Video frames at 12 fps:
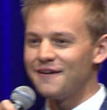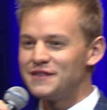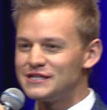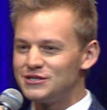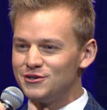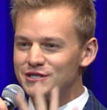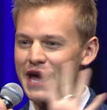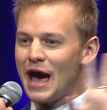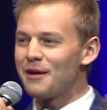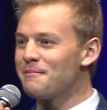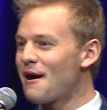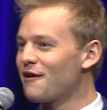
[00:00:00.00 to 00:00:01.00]
this
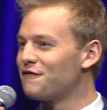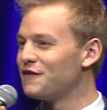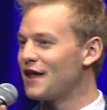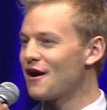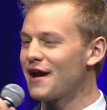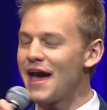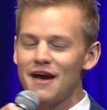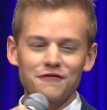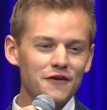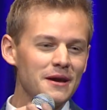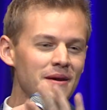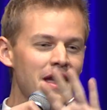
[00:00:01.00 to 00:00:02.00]
Newtown, Marrickville area.
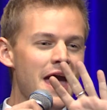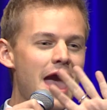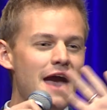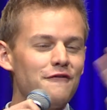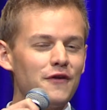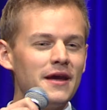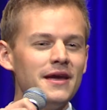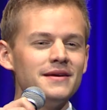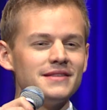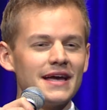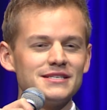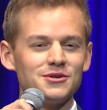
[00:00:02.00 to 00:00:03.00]
Every
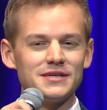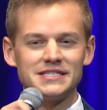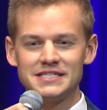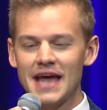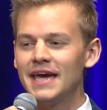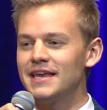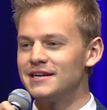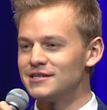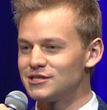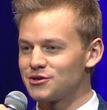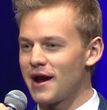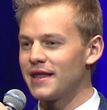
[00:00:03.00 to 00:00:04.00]
like sort of state in
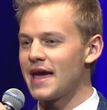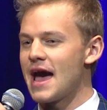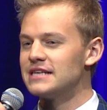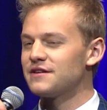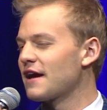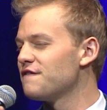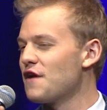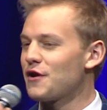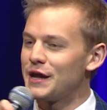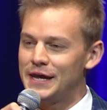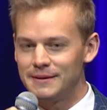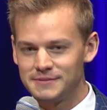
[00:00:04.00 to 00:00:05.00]
Australia has like a very
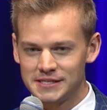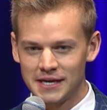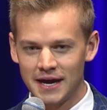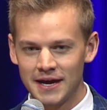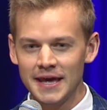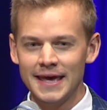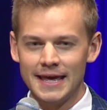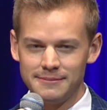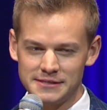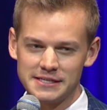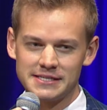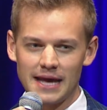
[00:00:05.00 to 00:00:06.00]
hipster
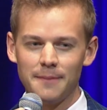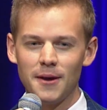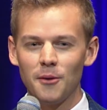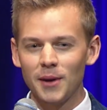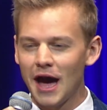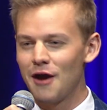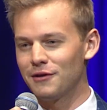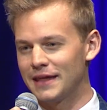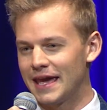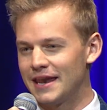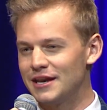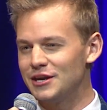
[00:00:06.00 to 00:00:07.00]
suburb. We're
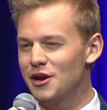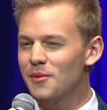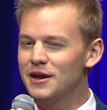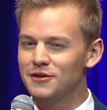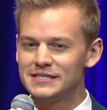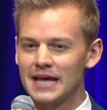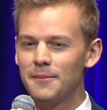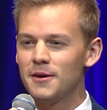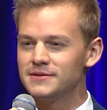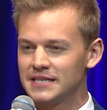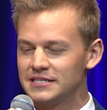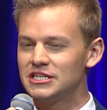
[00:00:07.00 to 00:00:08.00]
currently in it. You know, one of those suburbs
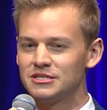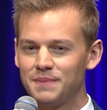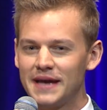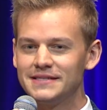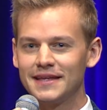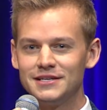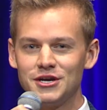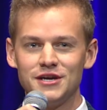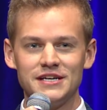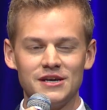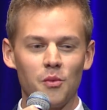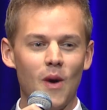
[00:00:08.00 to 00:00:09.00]
that's just basically turned
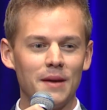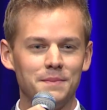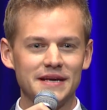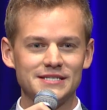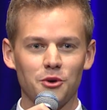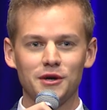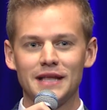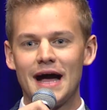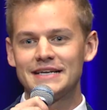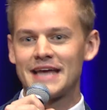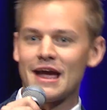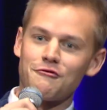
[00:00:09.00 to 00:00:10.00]
into one big soy latte